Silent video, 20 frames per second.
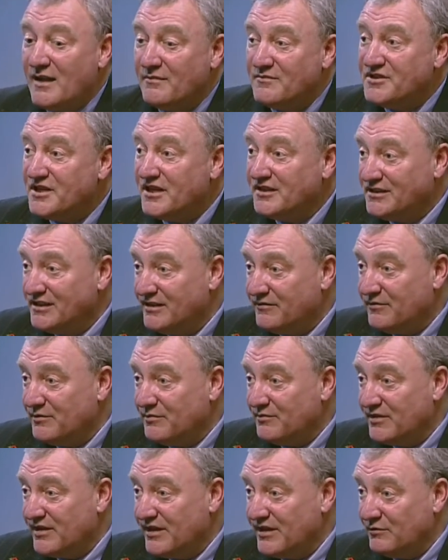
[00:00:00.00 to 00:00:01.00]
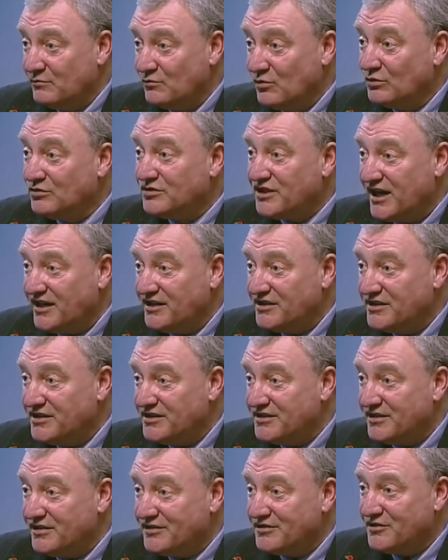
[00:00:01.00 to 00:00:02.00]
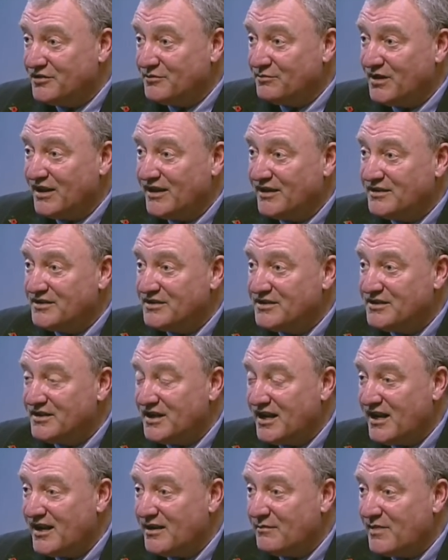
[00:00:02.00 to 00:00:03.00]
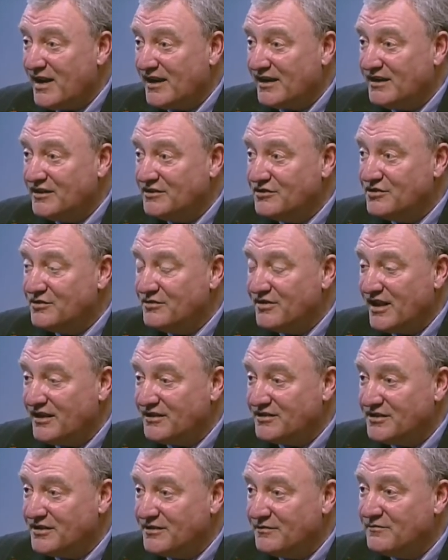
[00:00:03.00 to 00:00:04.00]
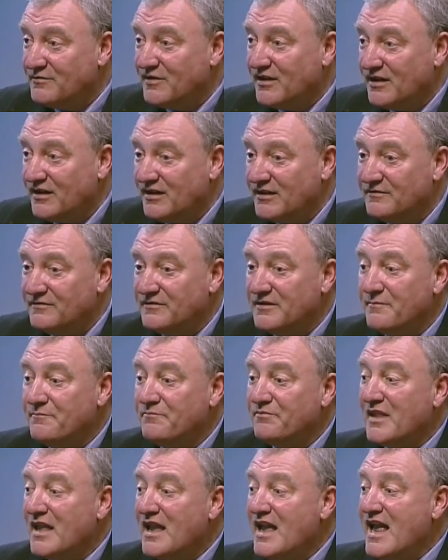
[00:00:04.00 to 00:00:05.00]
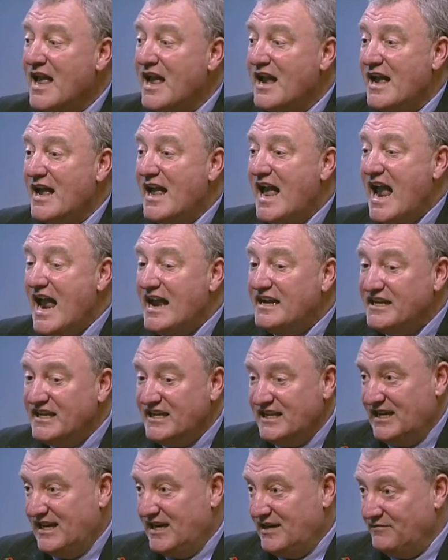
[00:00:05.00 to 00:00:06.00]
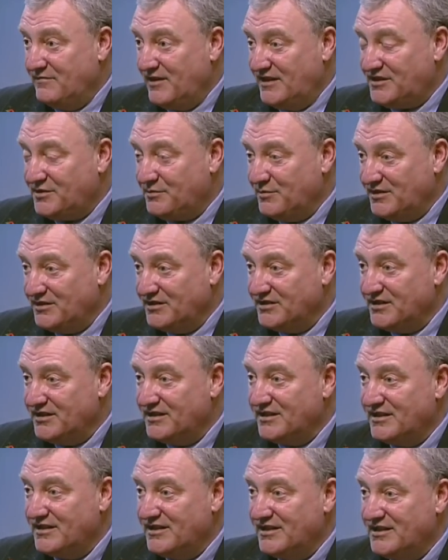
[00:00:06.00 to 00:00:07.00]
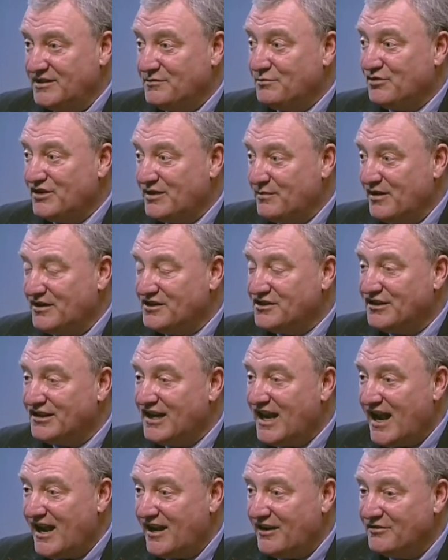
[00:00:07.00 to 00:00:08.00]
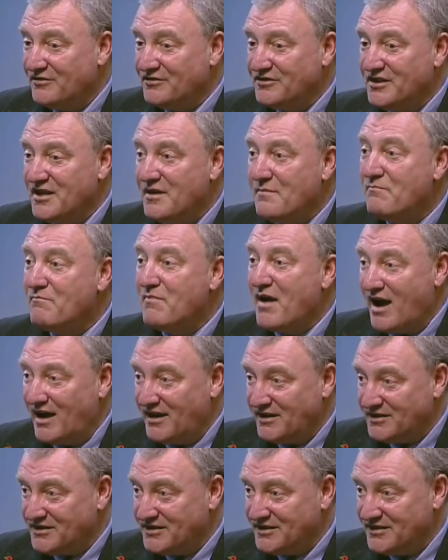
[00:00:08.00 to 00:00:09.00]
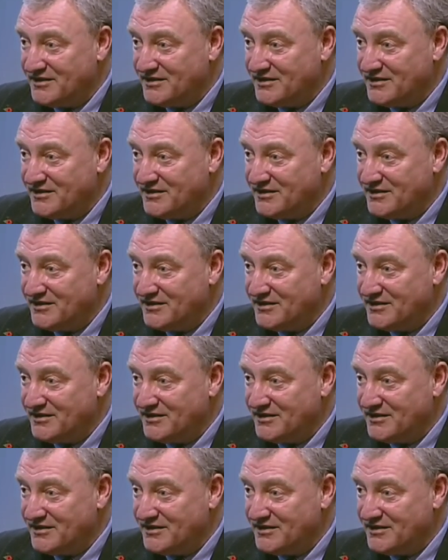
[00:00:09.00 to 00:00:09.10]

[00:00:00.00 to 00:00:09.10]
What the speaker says: certainly from the rule changes that took place back in 2005, any investment is pretty much allowed, but